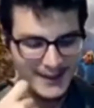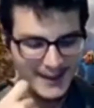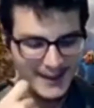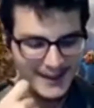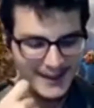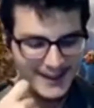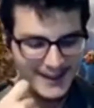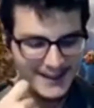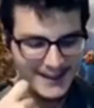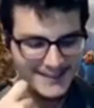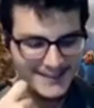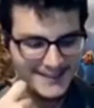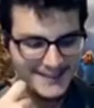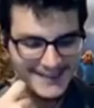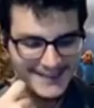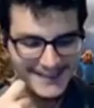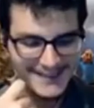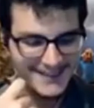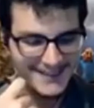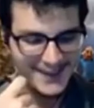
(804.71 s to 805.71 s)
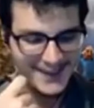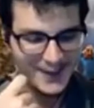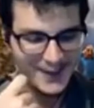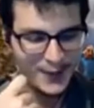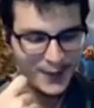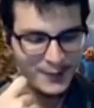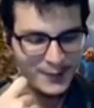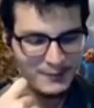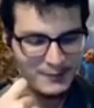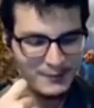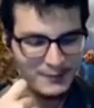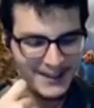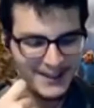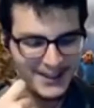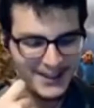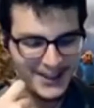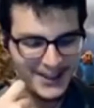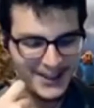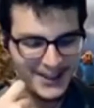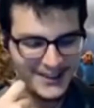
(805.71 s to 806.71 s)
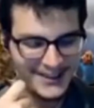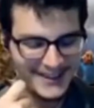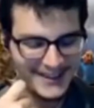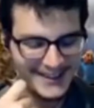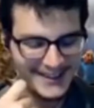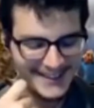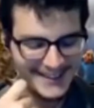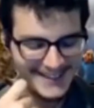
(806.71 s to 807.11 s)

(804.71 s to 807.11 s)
And oh my God, like,